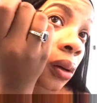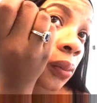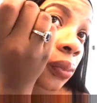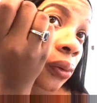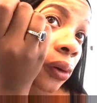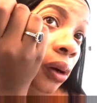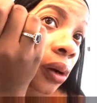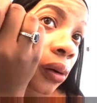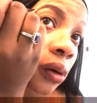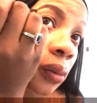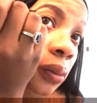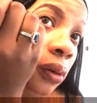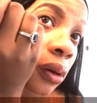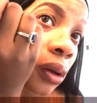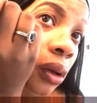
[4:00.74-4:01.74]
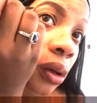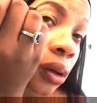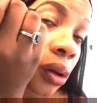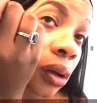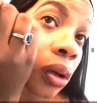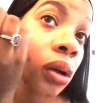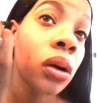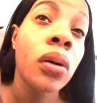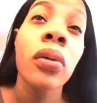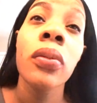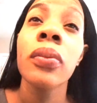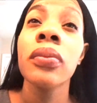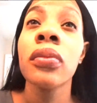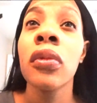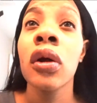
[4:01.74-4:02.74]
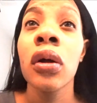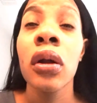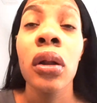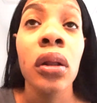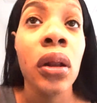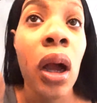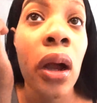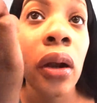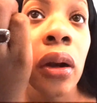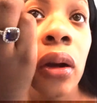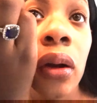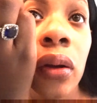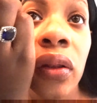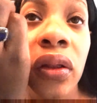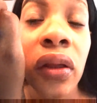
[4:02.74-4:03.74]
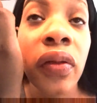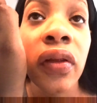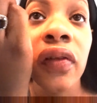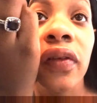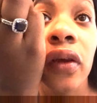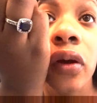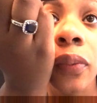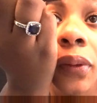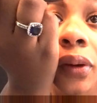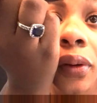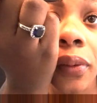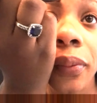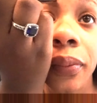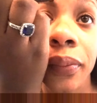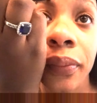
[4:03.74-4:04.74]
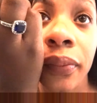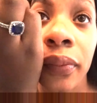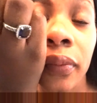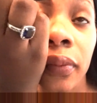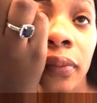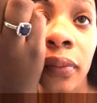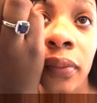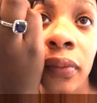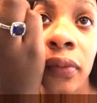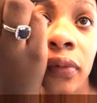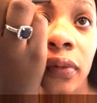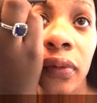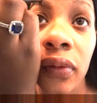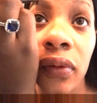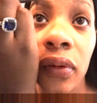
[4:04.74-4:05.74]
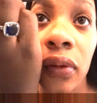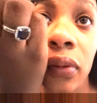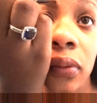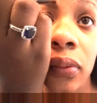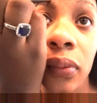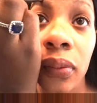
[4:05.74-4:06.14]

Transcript: brow to be a little lighter than the tail part. So,